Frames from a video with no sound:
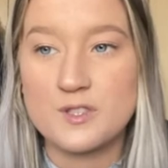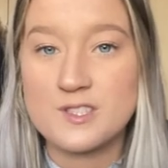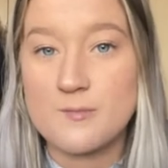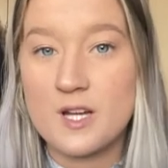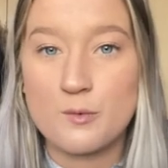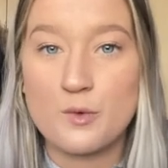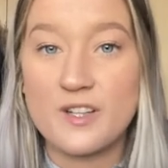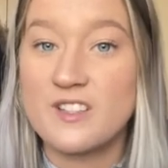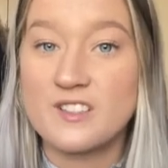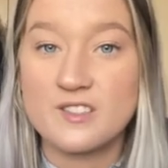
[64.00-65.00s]
doesn't matter what
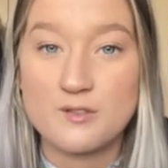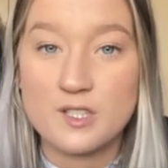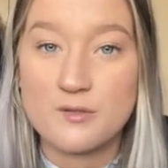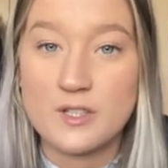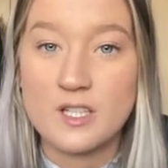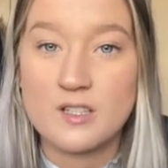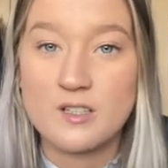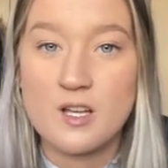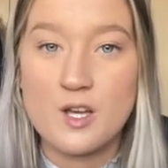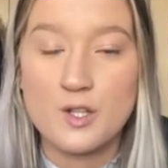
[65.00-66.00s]
industry you're in,
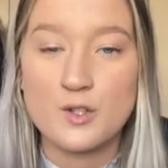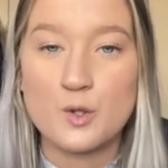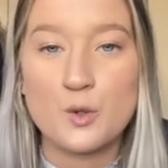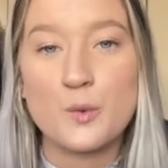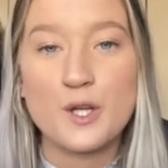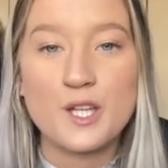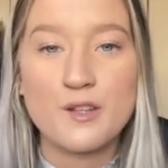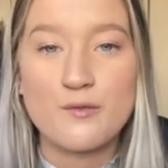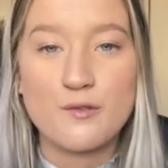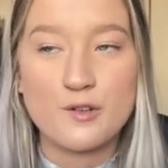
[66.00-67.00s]
you're
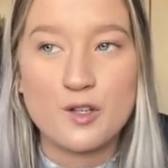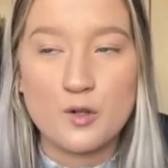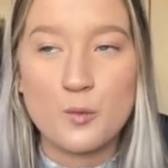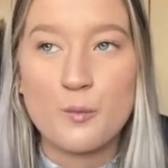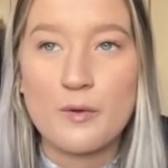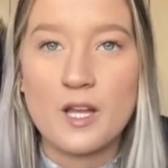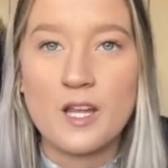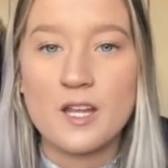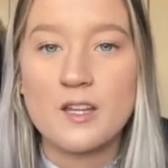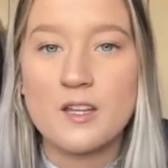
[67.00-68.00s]
working for a
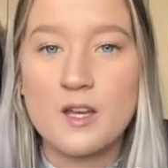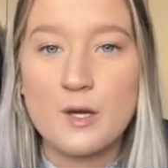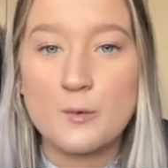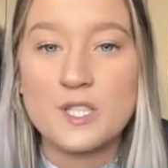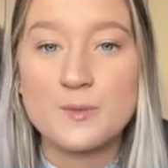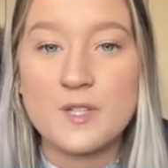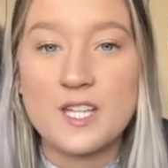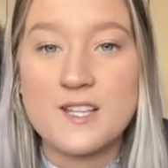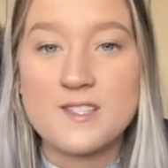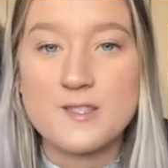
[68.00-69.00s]
company, which
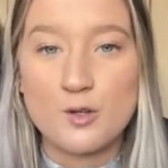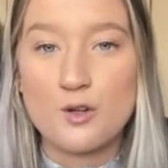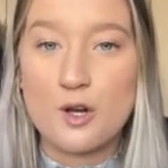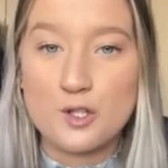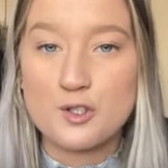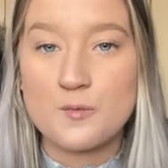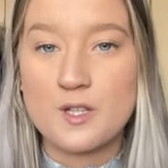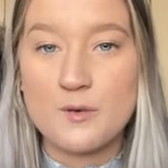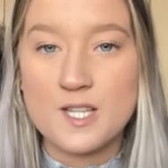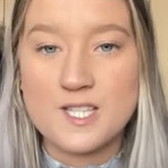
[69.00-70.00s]
means you're
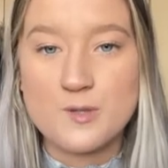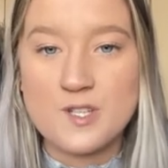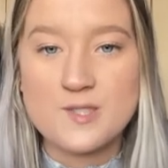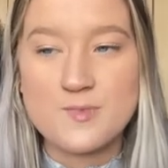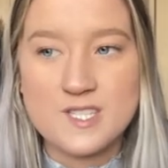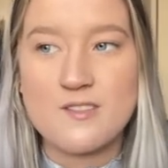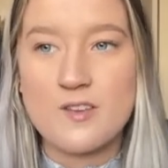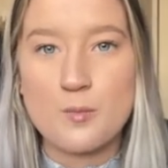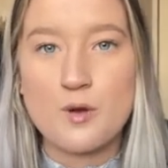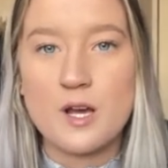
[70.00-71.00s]
contributing to a
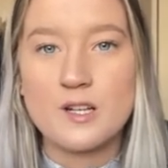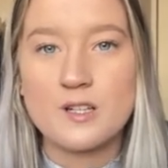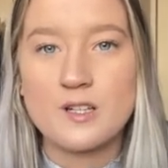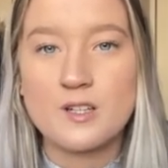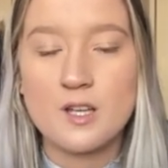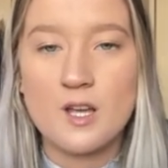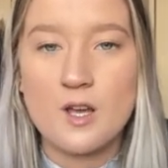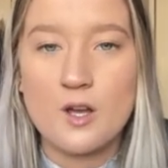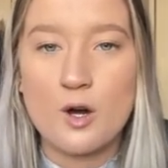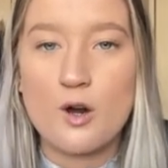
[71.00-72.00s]
specific brand,
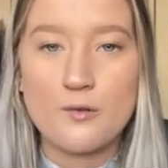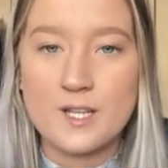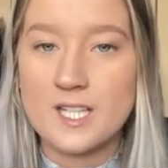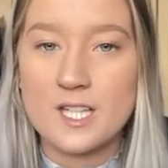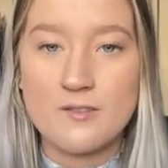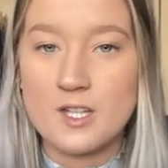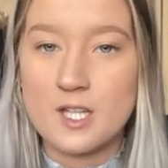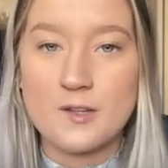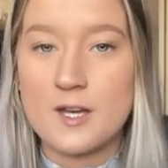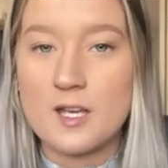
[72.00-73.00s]
already giving
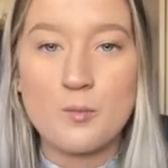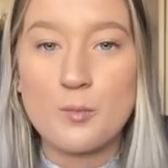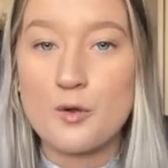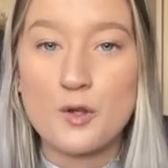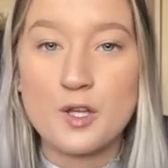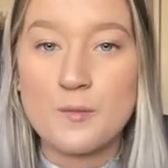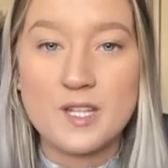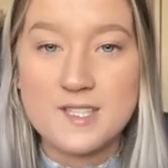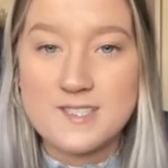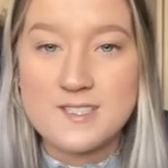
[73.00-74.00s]
you like
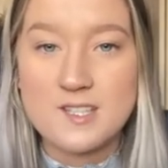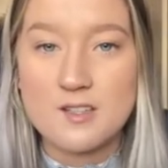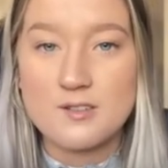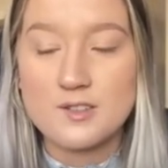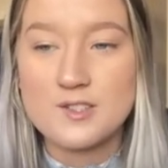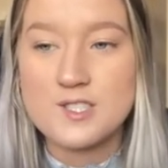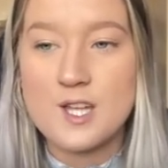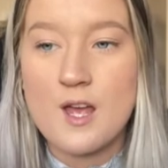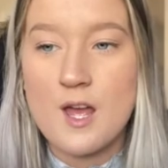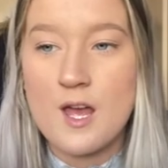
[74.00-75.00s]
employability skills,
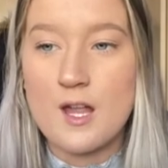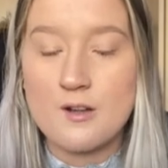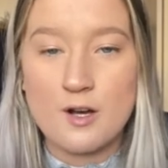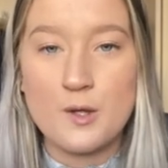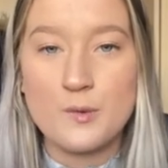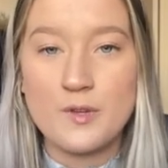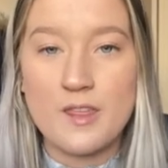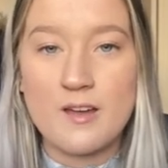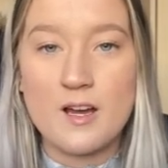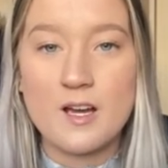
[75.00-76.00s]
and not only
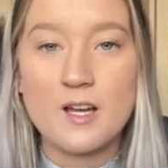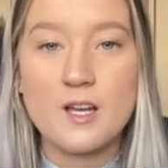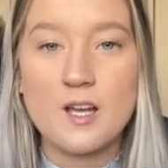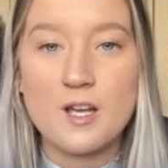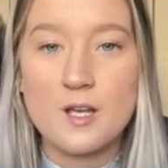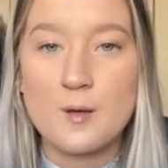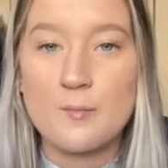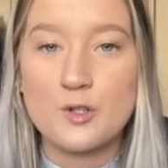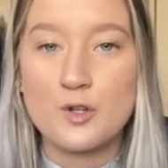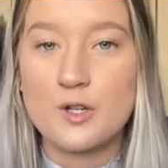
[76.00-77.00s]
that, um,
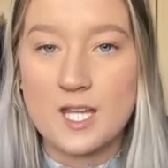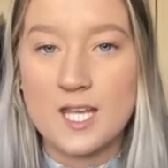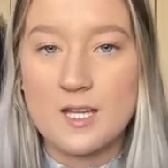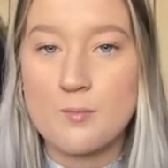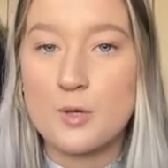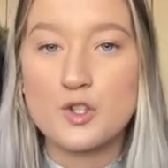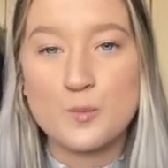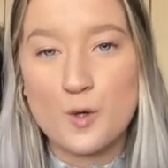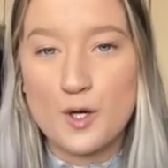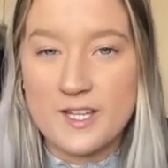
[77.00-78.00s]
you're gaining much
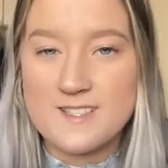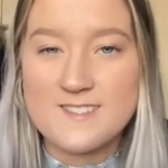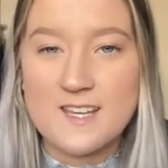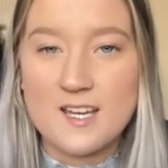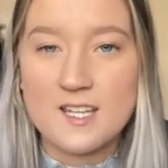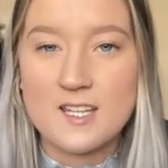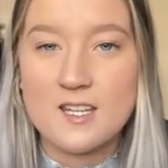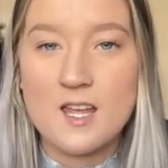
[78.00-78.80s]
more insight